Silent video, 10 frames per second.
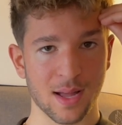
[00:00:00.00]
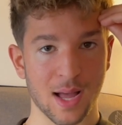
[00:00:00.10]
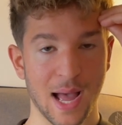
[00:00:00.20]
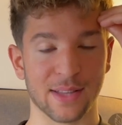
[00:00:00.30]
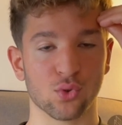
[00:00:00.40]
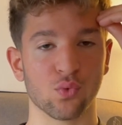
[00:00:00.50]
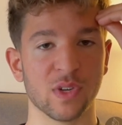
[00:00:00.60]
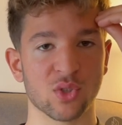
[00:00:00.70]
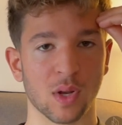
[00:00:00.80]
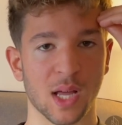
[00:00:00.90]
and to
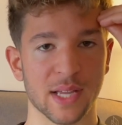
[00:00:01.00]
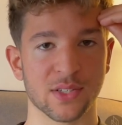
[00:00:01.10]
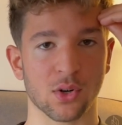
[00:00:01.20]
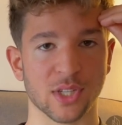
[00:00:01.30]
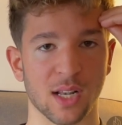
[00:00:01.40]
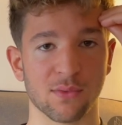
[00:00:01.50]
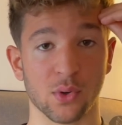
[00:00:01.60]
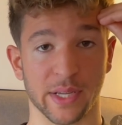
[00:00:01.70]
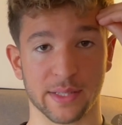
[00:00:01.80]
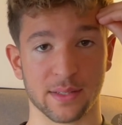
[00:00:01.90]
visualize yourself
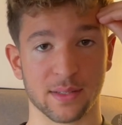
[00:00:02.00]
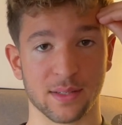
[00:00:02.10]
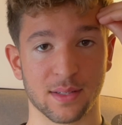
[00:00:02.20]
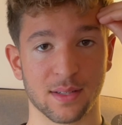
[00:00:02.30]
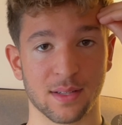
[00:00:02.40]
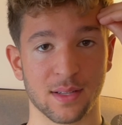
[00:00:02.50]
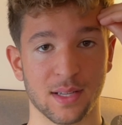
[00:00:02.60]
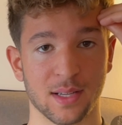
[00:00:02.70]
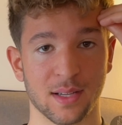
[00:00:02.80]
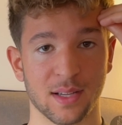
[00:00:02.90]
doing it.
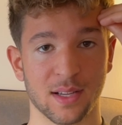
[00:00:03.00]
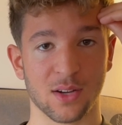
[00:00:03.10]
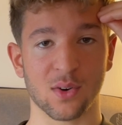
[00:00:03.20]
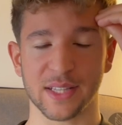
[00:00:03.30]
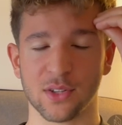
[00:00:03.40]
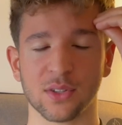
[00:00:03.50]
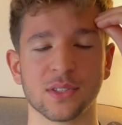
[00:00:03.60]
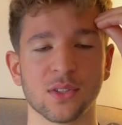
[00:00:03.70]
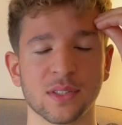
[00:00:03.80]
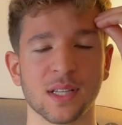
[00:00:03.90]
Really,
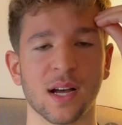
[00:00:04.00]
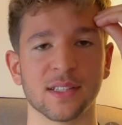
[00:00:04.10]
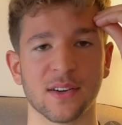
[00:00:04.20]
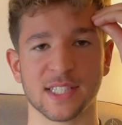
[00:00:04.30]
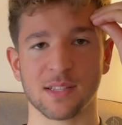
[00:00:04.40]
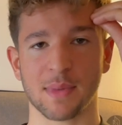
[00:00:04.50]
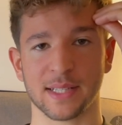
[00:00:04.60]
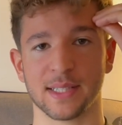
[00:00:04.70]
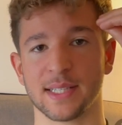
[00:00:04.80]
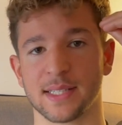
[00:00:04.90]
don't
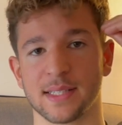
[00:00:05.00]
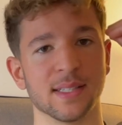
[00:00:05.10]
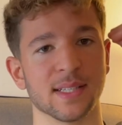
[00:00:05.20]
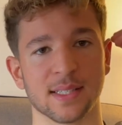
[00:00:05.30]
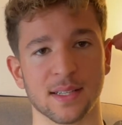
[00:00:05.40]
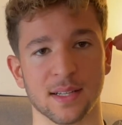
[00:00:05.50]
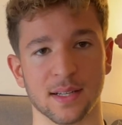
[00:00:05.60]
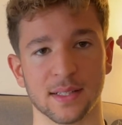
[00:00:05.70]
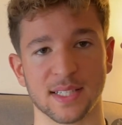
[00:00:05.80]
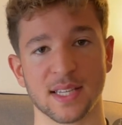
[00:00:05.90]
underestimate
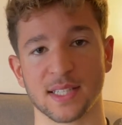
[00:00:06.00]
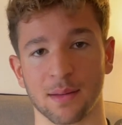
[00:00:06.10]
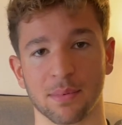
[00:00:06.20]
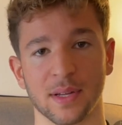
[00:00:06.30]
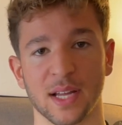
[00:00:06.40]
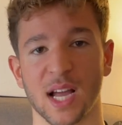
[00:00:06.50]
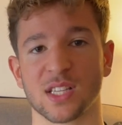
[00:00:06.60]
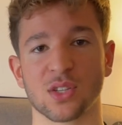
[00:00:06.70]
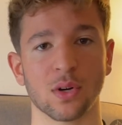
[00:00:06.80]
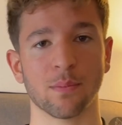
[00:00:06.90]
this step. It's
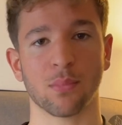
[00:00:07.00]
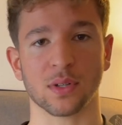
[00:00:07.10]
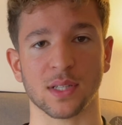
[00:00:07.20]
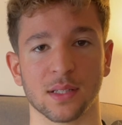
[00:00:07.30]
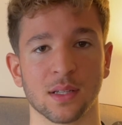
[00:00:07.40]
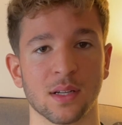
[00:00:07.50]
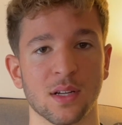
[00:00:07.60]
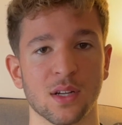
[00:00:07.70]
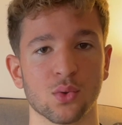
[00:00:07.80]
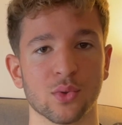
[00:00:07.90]
so important
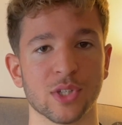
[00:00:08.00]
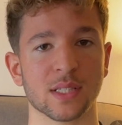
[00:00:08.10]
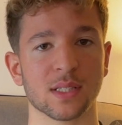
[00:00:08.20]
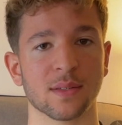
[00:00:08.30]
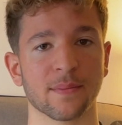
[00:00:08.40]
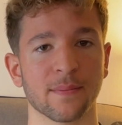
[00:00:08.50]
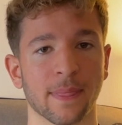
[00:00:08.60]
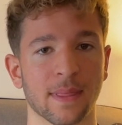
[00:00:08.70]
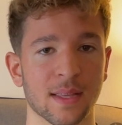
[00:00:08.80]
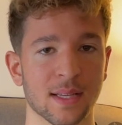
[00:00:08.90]
to just
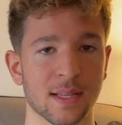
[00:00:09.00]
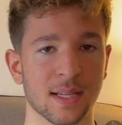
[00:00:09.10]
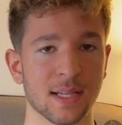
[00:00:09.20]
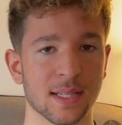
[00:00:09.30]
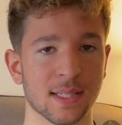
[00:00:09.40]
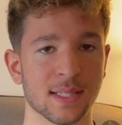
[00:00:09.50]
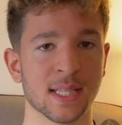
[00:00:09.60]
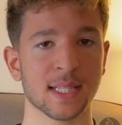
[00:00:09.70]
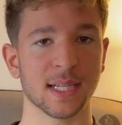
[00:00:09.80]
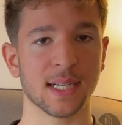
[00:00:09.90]

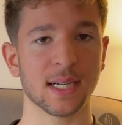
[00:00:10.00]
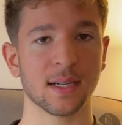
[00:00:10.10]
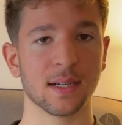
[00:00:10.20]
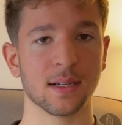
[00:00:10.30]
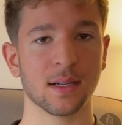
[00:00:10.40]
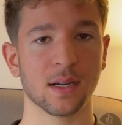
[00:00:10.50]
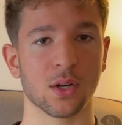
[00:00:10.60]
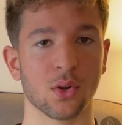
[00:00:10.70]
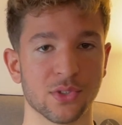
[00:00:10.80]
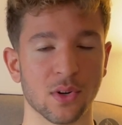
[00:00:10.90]
sit there,
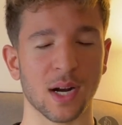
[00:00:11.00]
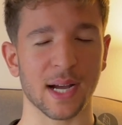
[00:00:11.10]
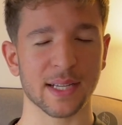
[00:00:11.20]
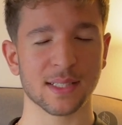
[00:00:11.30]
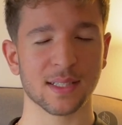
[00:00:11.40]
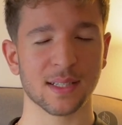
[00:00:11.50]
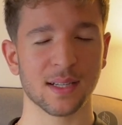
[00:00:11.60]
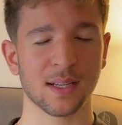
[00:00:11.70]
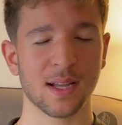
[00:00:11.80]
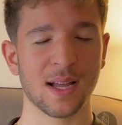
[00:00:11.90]
close your eyes,
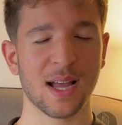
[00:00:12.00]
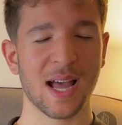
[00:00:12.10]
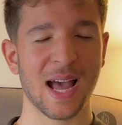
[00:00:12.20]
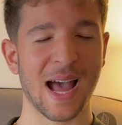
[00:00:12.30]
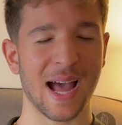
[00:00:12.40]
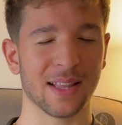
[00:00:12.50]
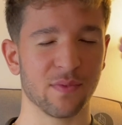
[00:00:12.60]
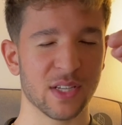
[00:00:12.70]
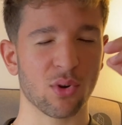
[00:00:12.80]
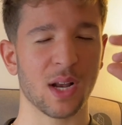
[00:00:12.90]
and
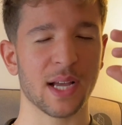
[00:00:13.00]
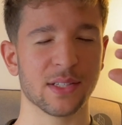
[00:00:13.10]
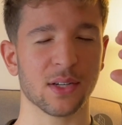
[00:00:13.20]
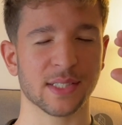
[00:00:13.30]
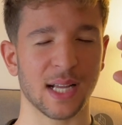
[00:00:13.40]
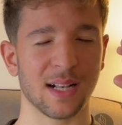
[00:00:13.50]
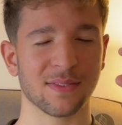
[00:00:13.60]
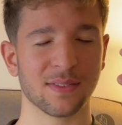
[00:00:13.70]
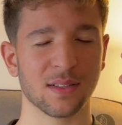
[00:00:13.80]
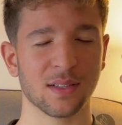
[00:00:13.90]
visualize
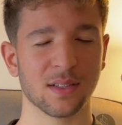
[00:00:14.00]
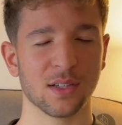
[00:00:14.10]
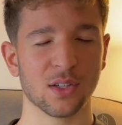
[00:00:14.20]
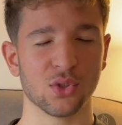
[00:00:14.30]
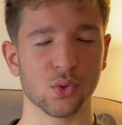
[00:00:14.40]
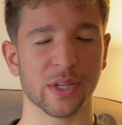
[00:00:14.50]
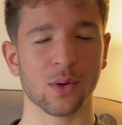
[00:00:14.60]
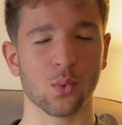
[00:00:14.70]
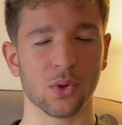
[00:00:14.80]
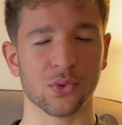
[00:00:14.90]
yourself
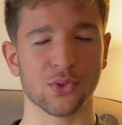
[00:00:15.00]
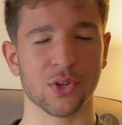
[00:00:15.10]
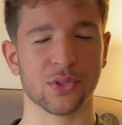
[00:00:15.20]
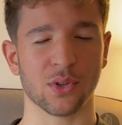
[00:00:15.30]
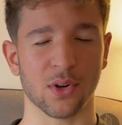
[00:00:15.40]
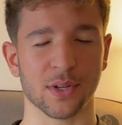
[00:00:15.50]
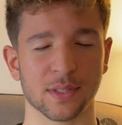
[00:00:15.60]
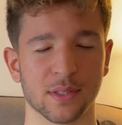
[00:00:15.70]
doing what you just learned,